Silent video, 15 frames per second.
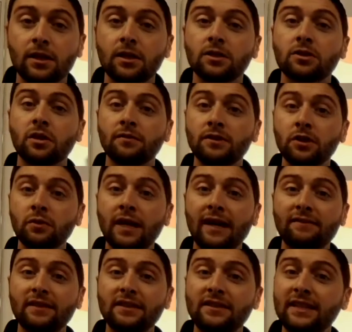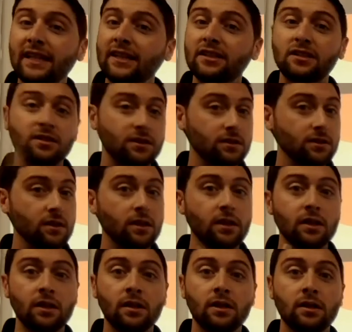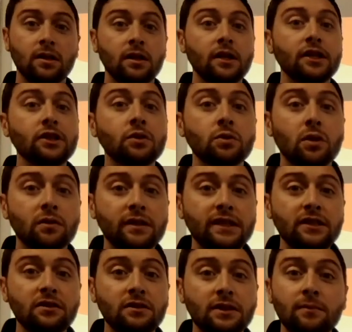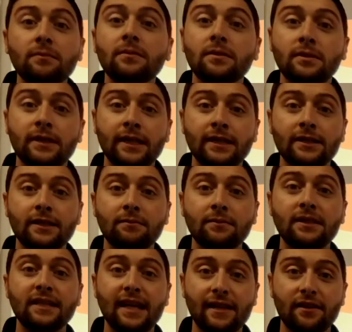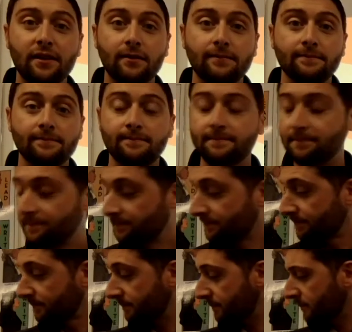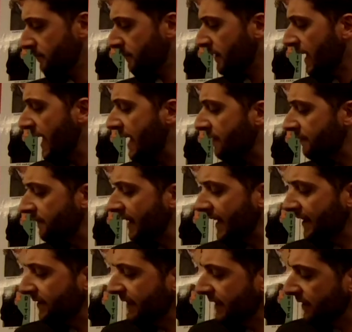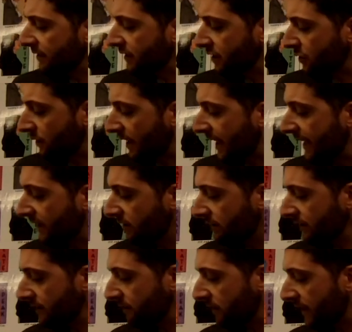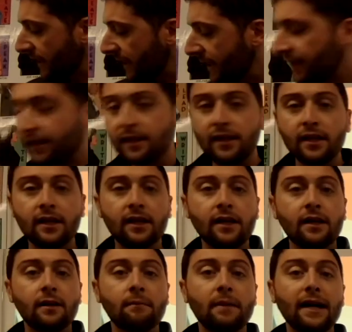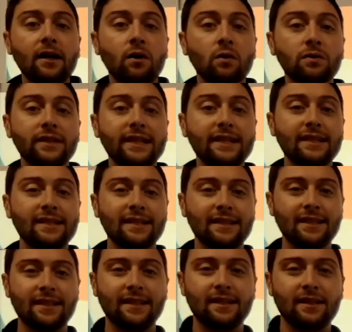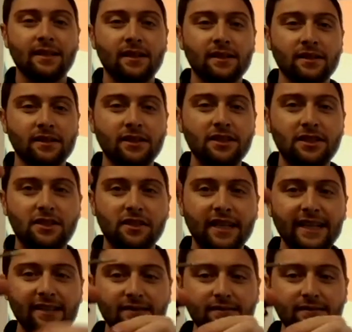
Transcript: So if you have the sticks, you only use them to hit them together. And finally, the triangle is played by holding the string